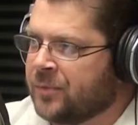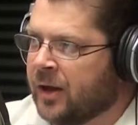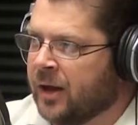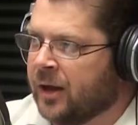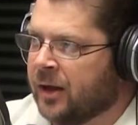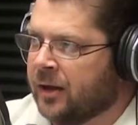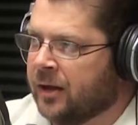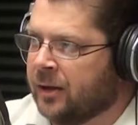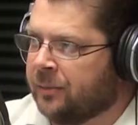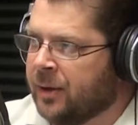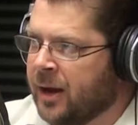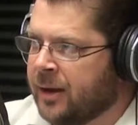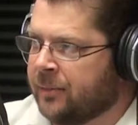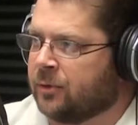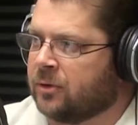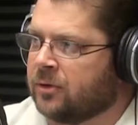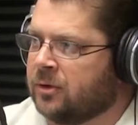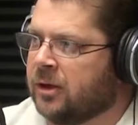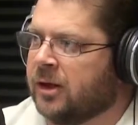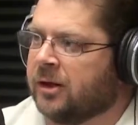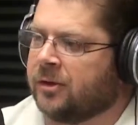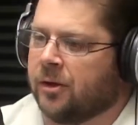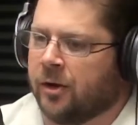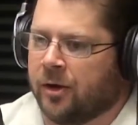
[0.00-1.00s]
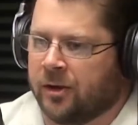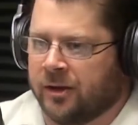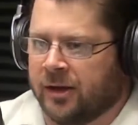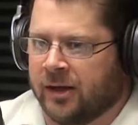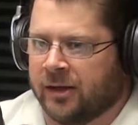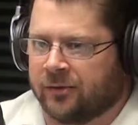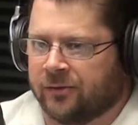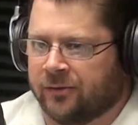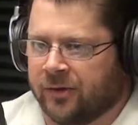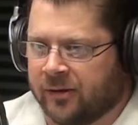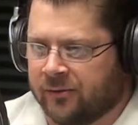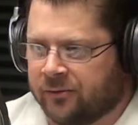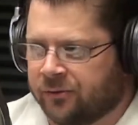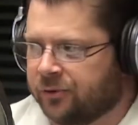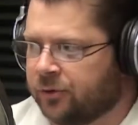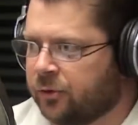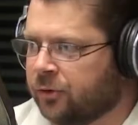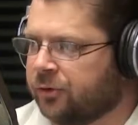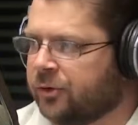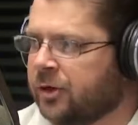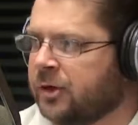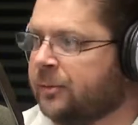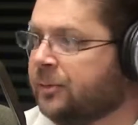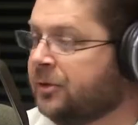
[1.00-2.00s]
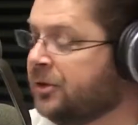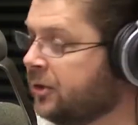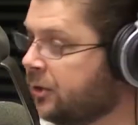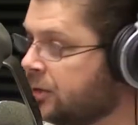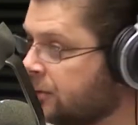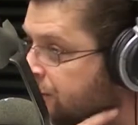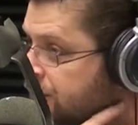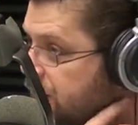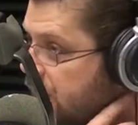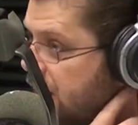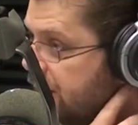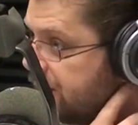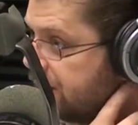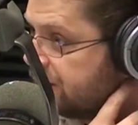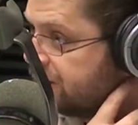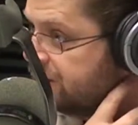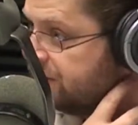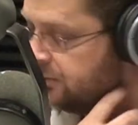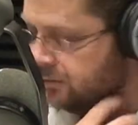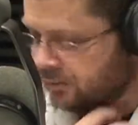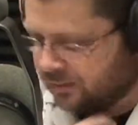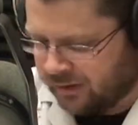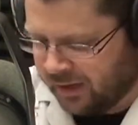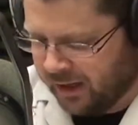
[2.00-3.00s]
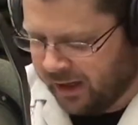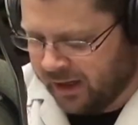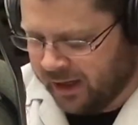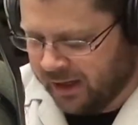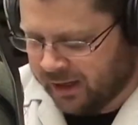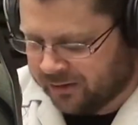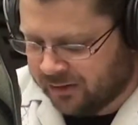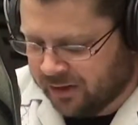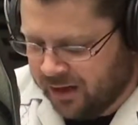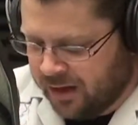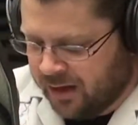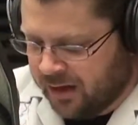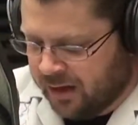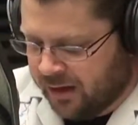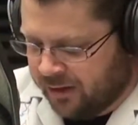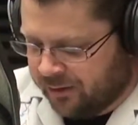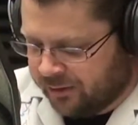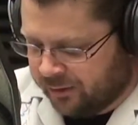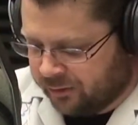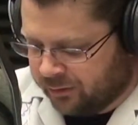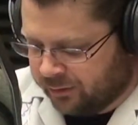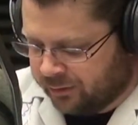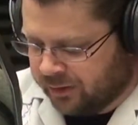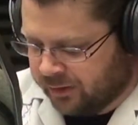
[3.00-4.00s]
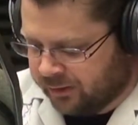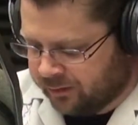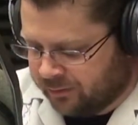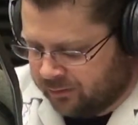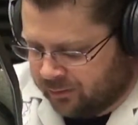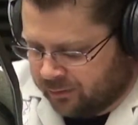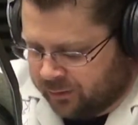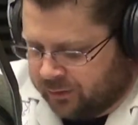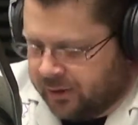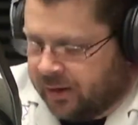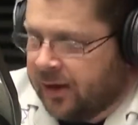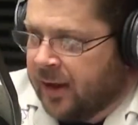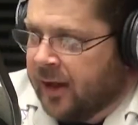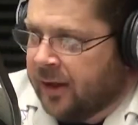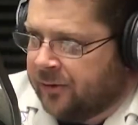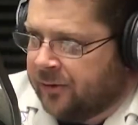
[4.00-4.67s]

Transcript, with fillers: a pay-per-click audience. They've searched on a particular product, and they're looking